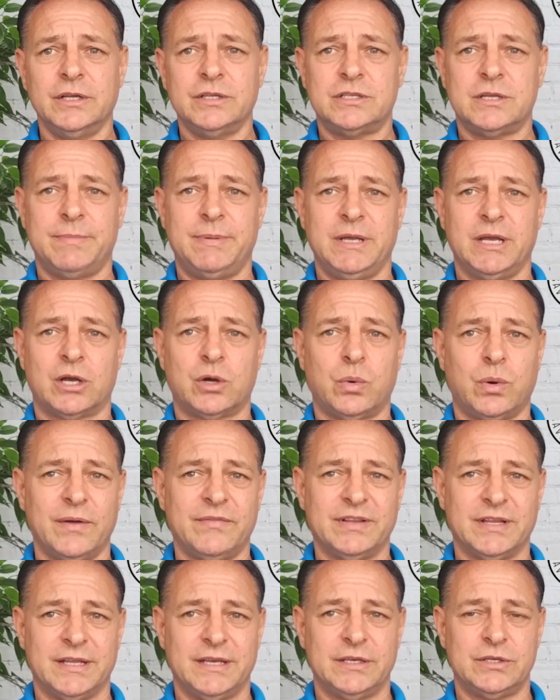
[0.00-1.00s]
to be
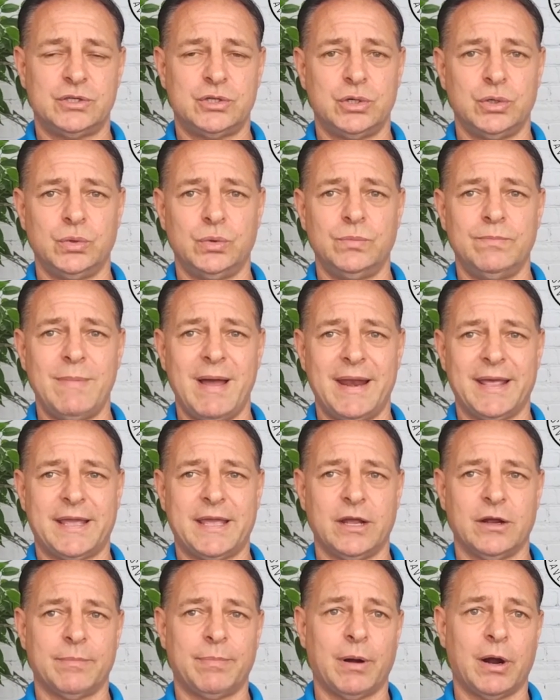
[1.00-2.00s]
equivalent to
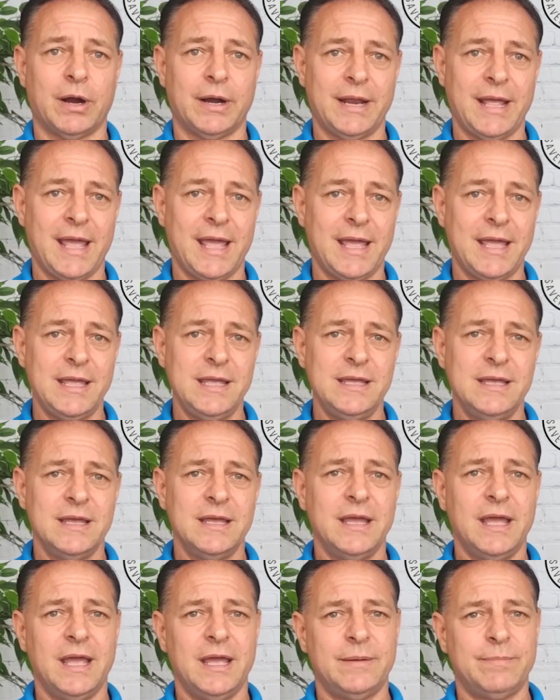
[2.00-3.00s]
Medicare Part A
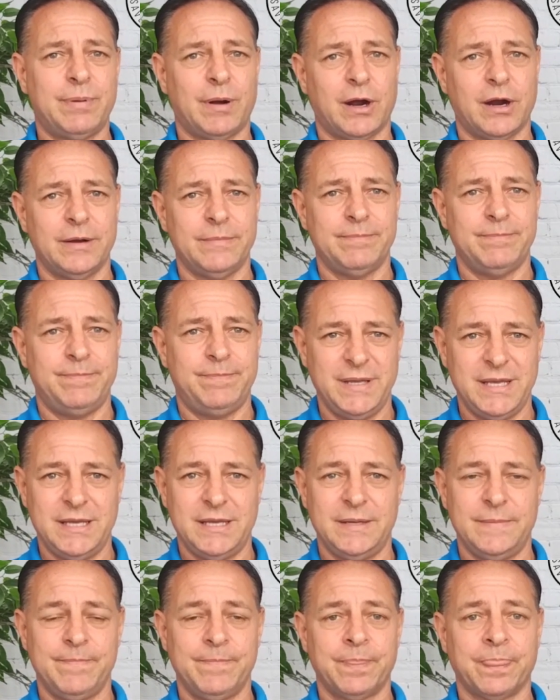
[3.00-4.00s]
and Part
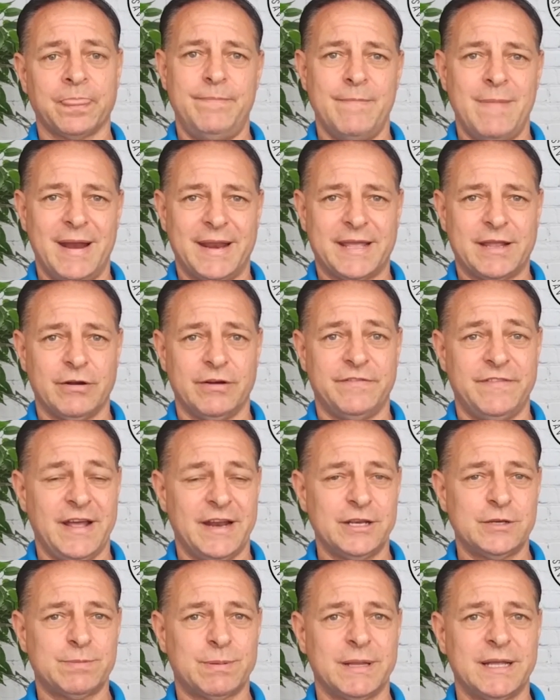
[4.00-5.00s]
B. Medicare
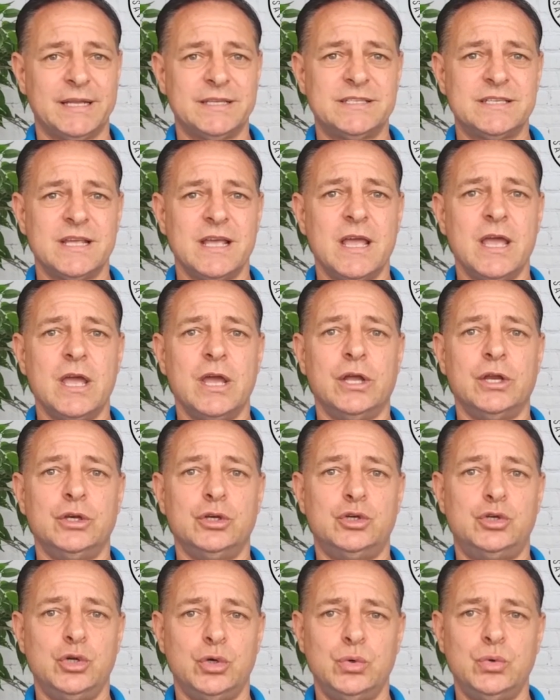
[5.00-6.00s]
Advantage plans
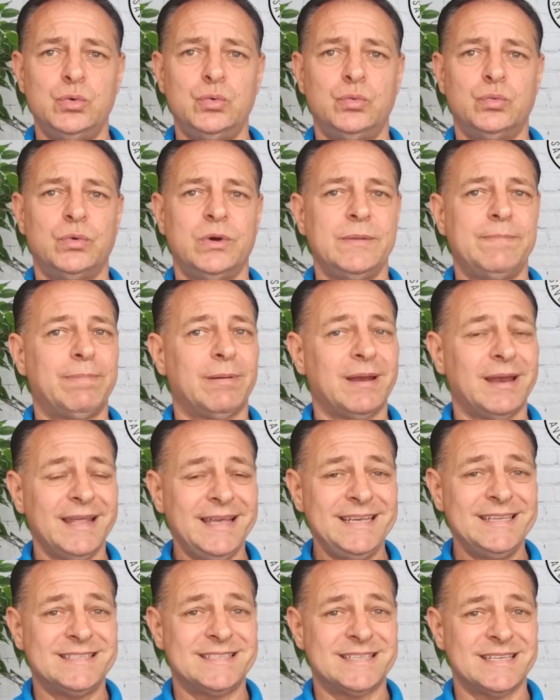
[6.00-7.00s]
do
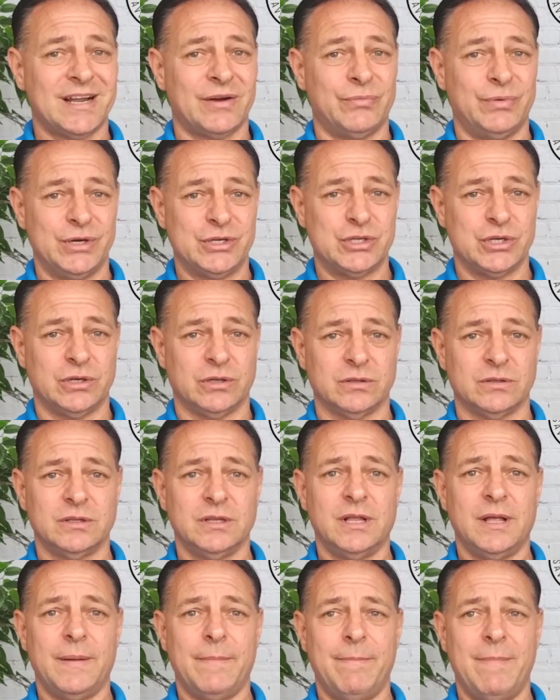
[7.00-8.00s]
replace
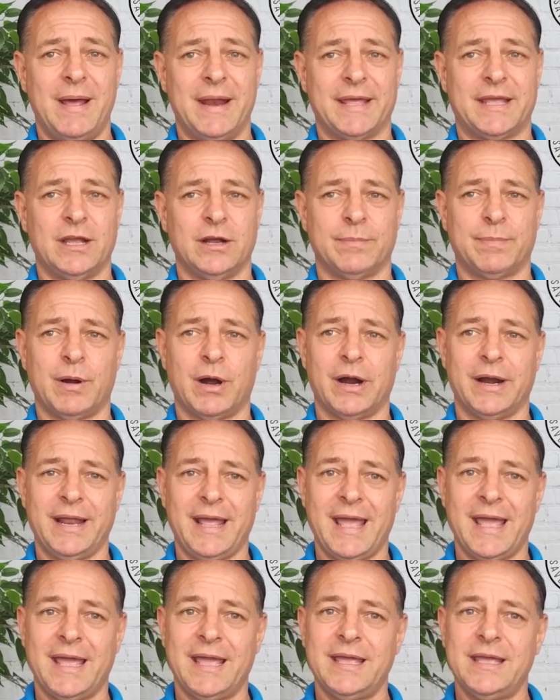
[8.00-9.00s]
original Medicare Part
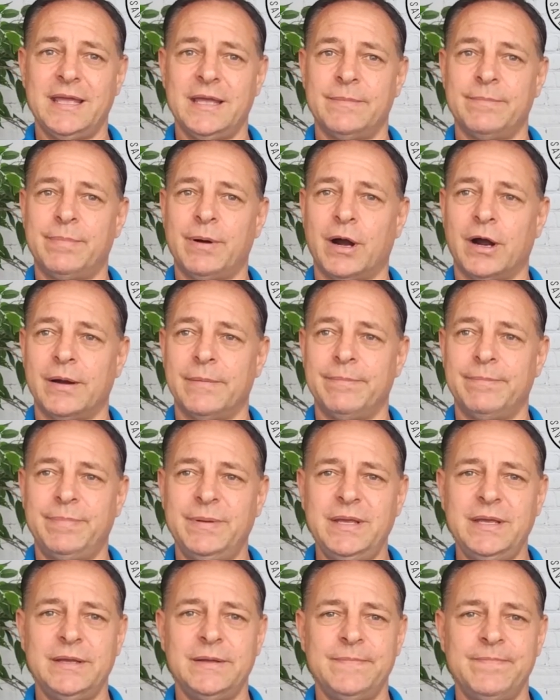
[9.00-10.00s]
A and Part
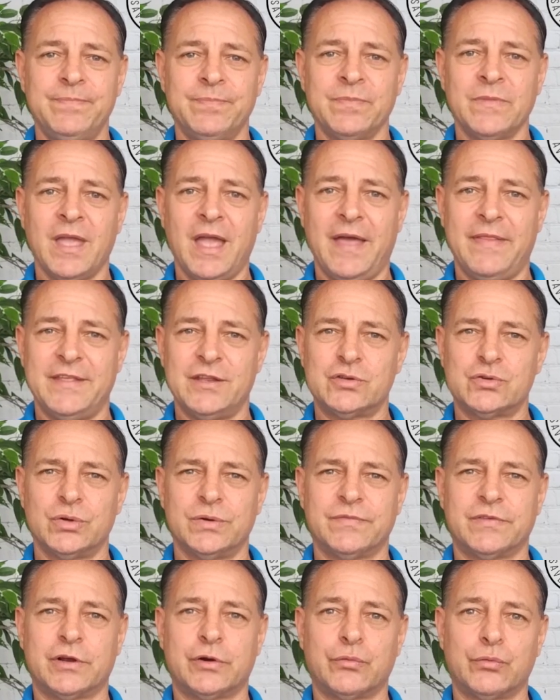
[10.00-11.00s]
B, and they sort
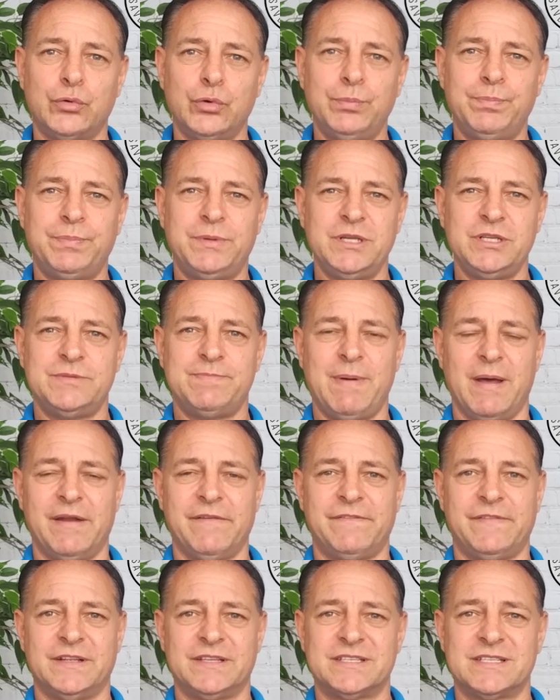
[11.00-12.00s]
of group these
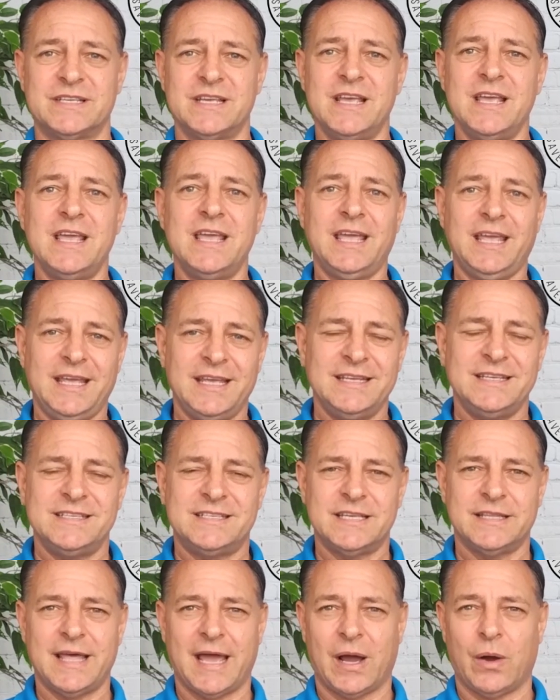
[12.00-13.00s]
benefits
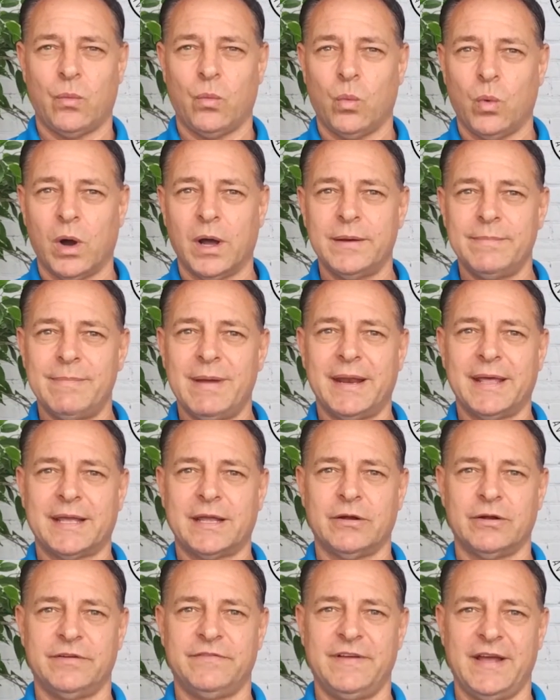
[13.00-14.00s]
into that one
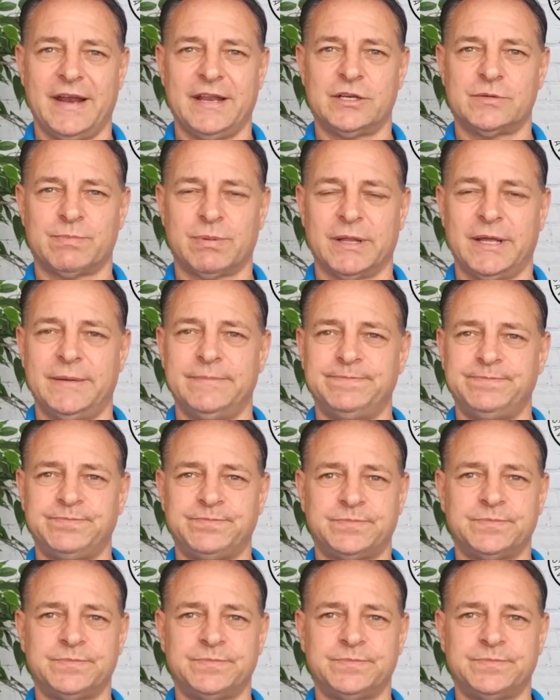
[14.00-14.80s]
Medicare Advantage plan.